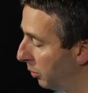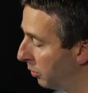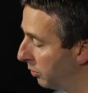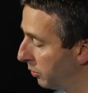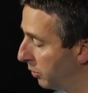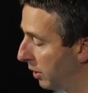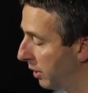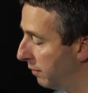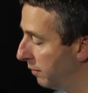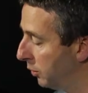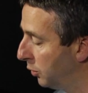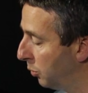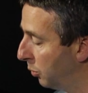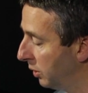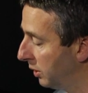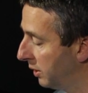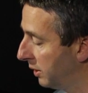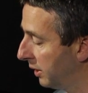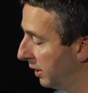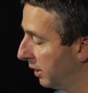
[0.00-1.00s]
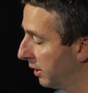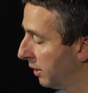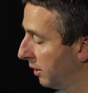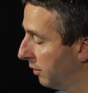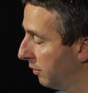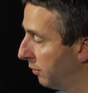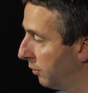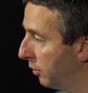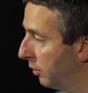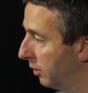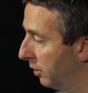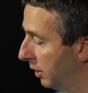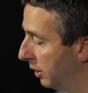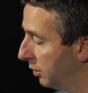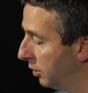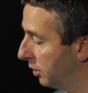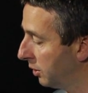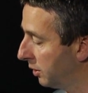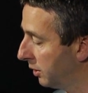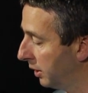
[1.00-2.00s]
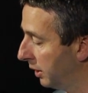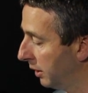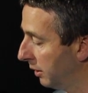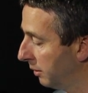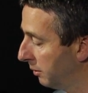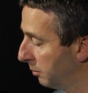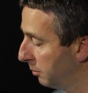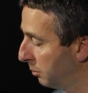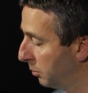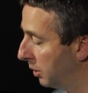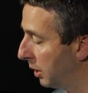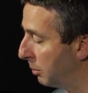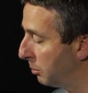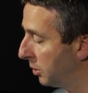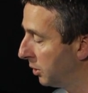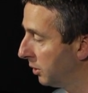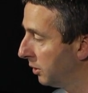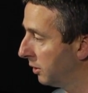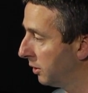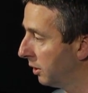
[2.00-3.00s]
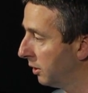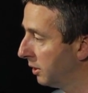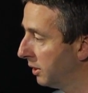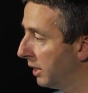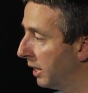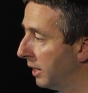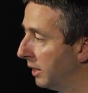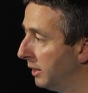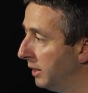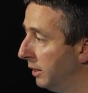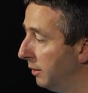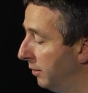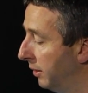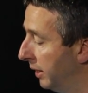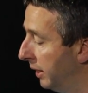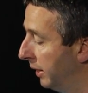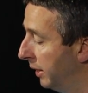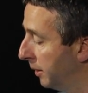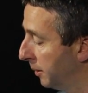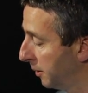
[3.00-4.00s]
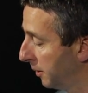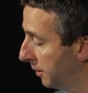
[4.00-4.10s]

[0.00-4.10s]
also have a joystick for adjusting parameters on, say, a DVE.